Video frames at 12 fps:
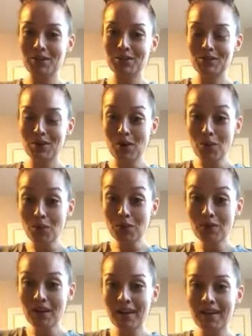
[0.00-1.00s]
So I hope
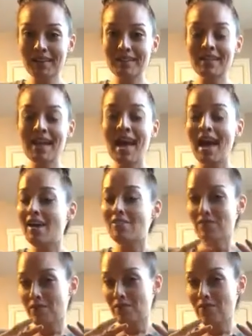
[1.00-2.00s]
you guys have
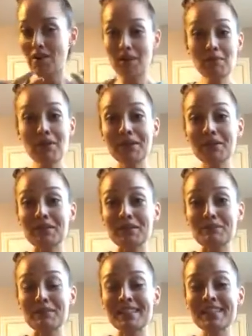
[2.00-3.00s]
a very Merry
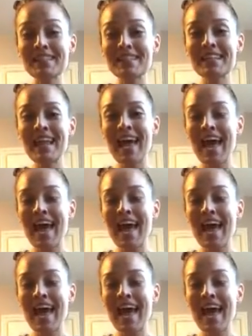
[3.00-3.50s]
Christmas.